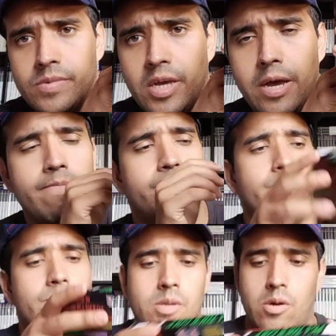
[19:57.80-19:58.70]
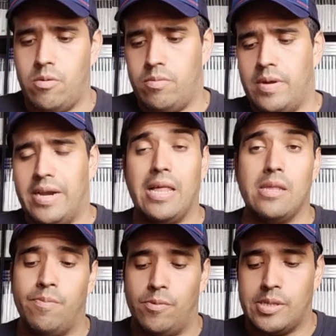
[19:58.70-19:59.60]
Yeah, So another
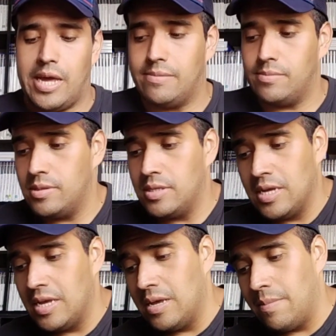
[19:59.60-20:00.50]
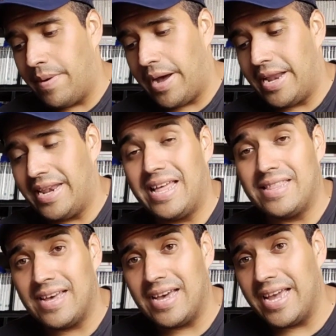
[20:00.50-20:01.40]
sports game, but
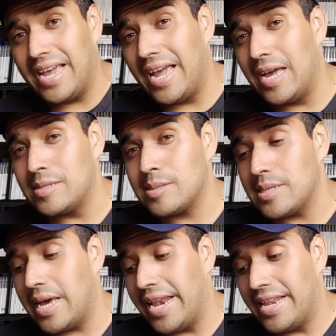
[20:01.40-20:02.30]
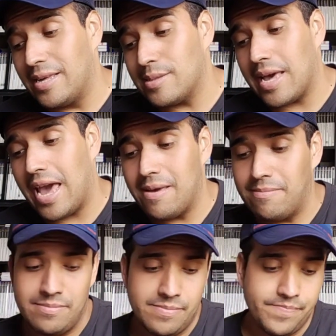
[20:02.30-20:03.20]
another SNES game.